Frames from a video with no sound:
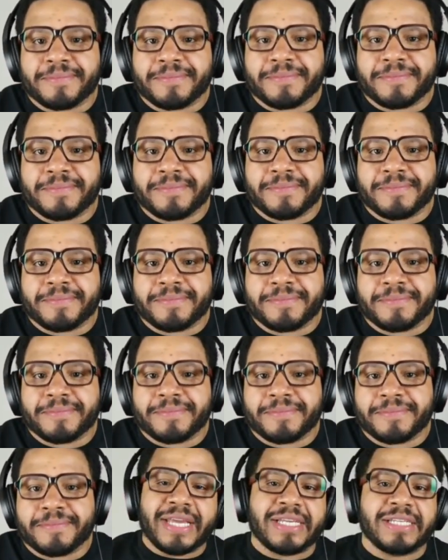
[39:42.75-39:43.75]
He was
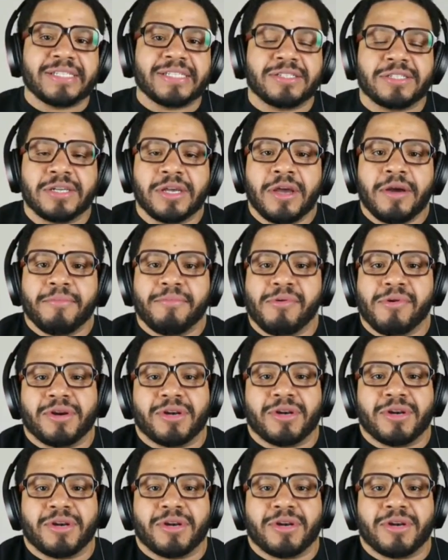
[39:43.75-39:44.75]
raised, born
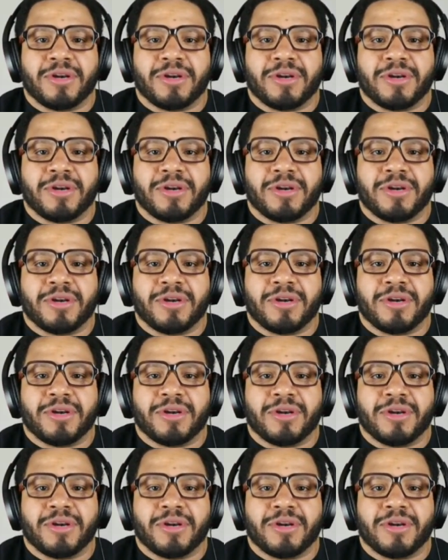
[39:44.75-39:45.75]
and raised in Cleveland,
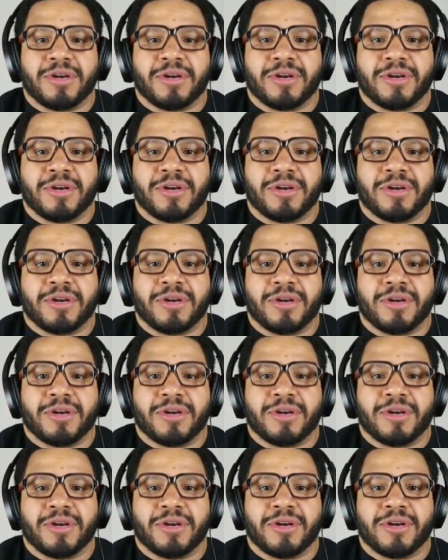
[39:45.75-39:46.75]
Ohio, raised
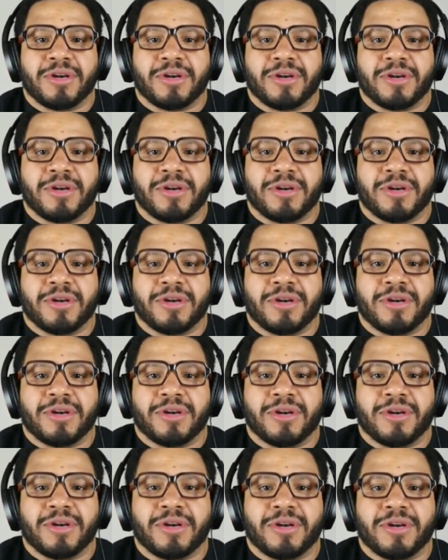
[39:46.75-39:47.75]
in the streets of
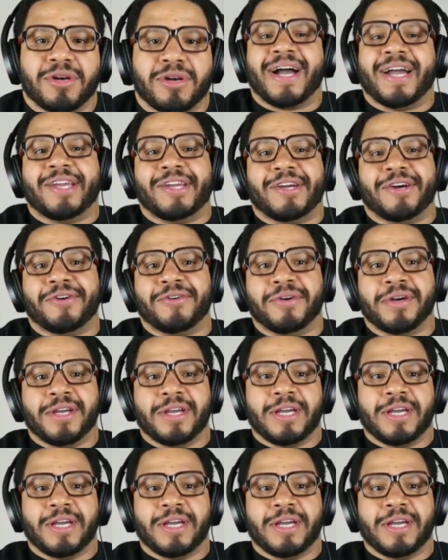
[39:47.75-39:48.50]
Cleveland, Ohio,